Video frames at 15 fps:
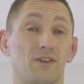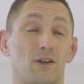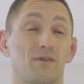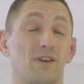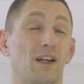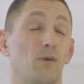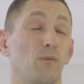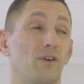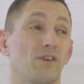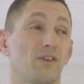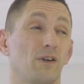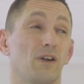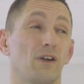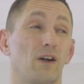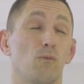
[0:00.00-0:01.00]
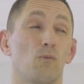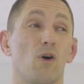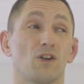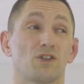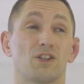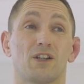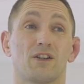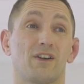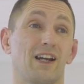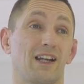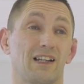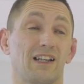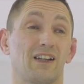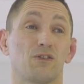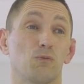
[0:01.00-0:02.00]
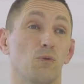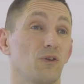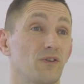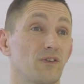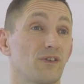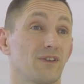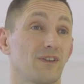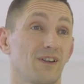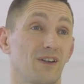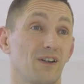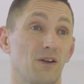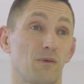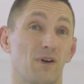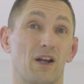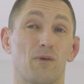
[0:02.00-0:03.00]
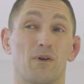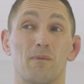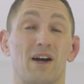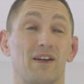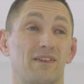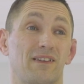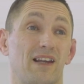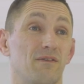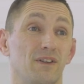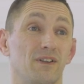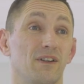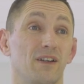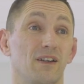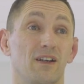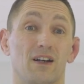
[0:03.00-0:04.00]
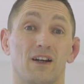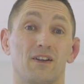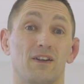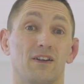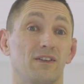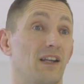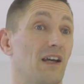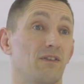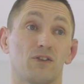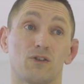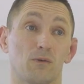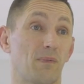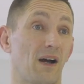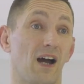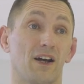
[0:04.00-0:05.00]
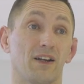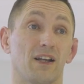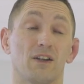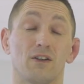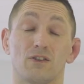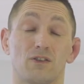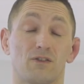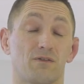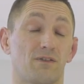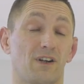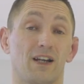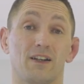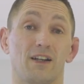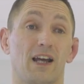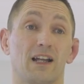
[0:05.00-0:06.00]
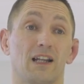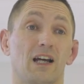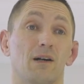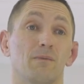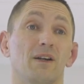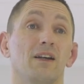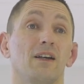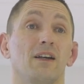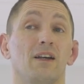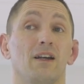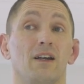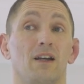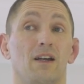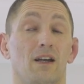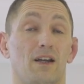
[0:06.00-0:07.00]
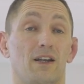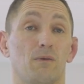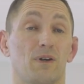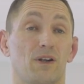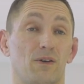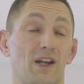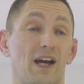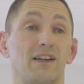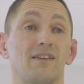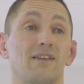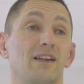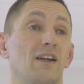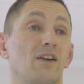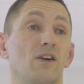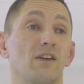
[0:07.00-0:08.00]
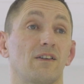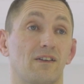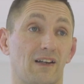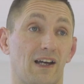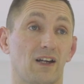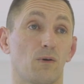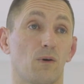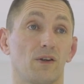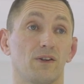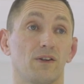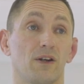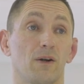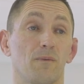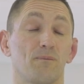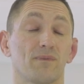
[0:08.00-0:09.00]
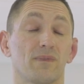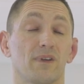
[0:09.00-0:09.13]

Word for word: I think I went to and watched a karate class once when I was about seven and never took part in it. It just frightened the hell out of me. And then when I was nineteen, I got into Taekwondo.